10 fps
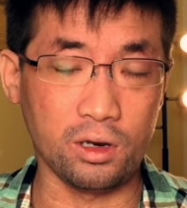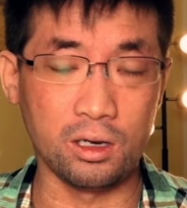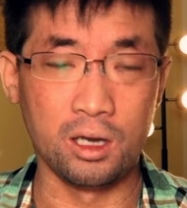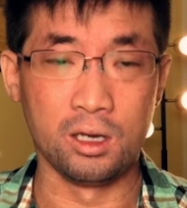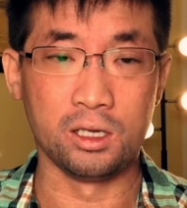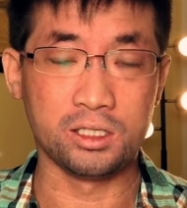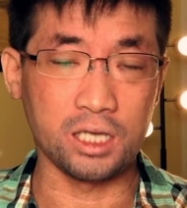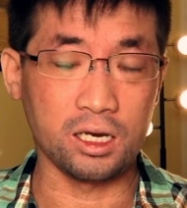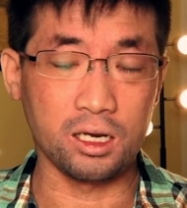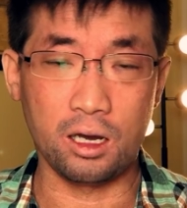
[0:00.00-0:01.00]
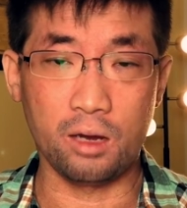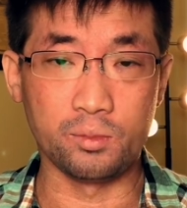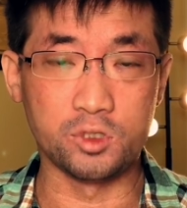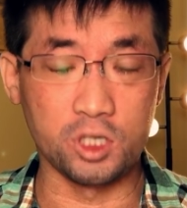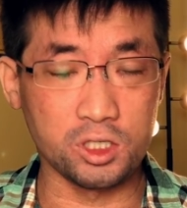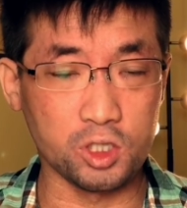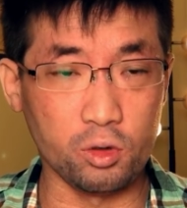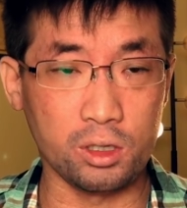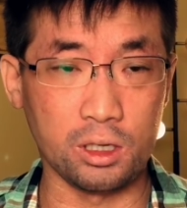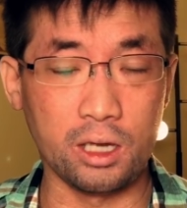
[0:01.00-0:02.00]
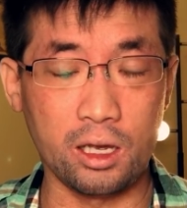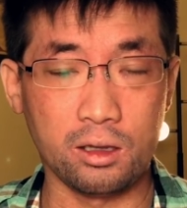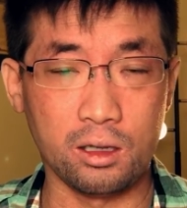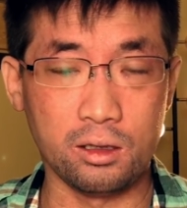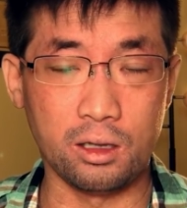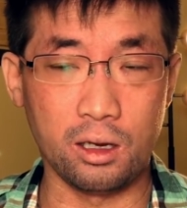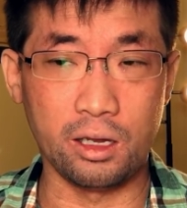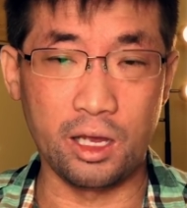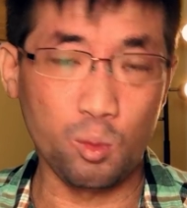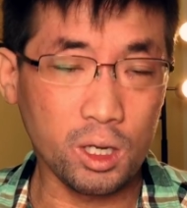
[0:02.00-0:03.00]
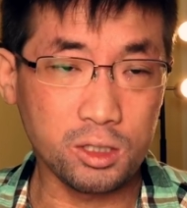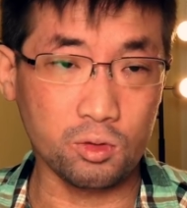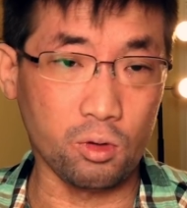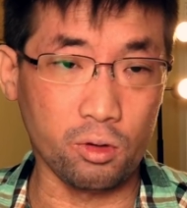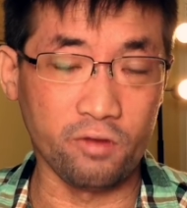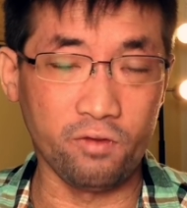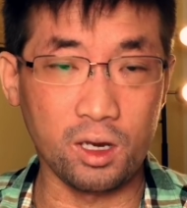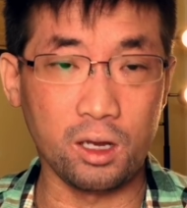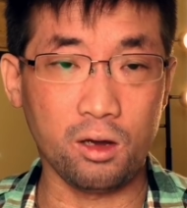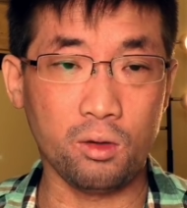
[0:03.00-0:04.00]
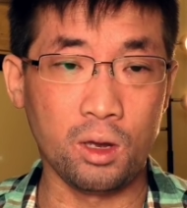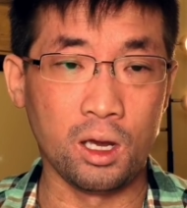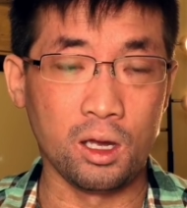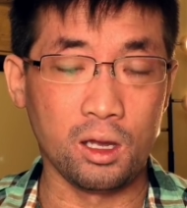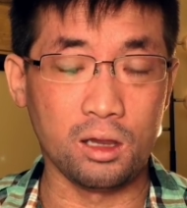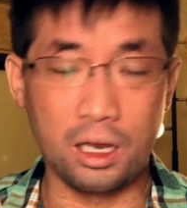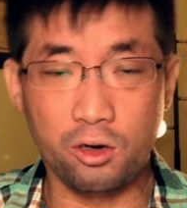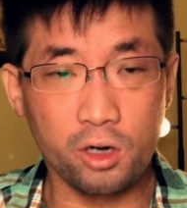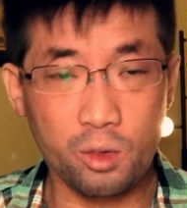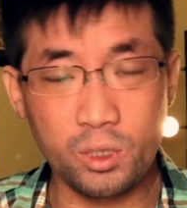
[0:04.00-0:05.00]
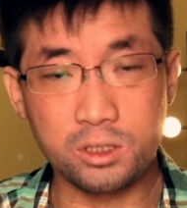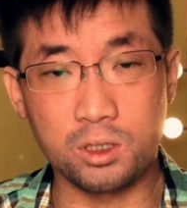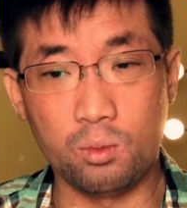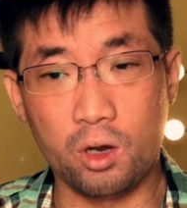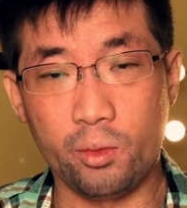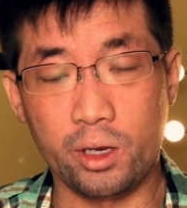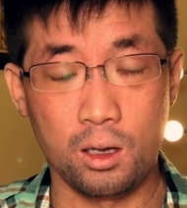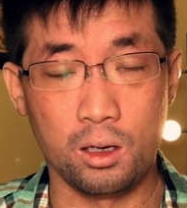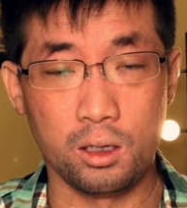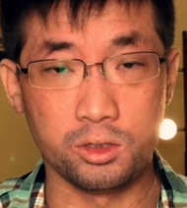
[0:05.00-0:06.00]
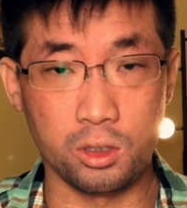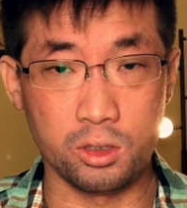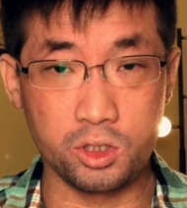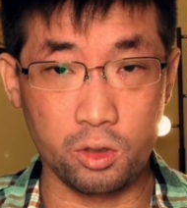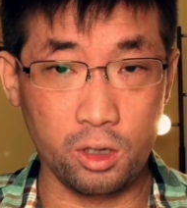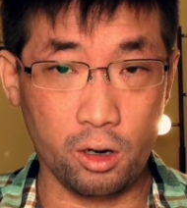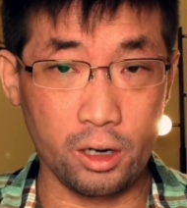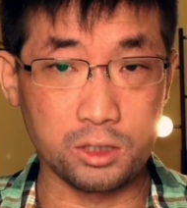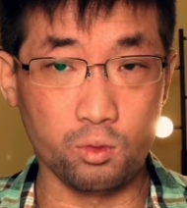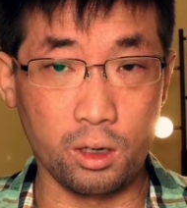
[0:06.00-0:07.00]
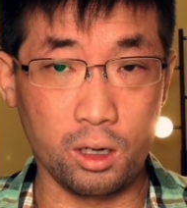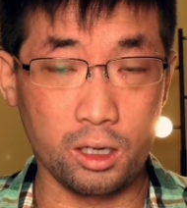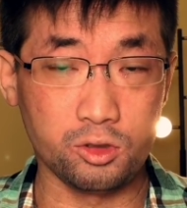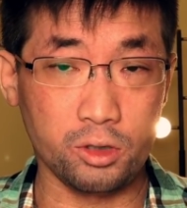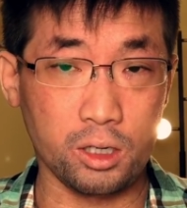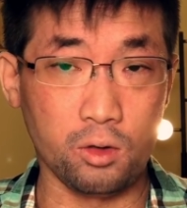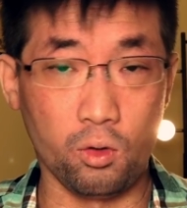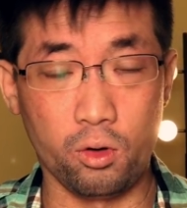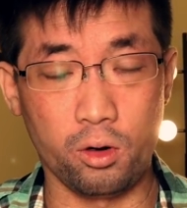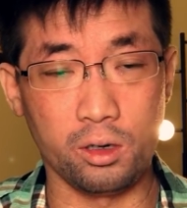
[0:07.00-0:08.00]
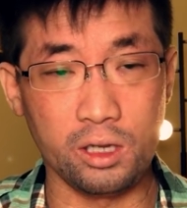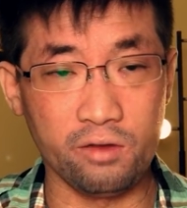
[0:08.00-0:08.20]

and set it up just so you can get the image or the video, then you're gonna miss the moment. So the Sony RX100 or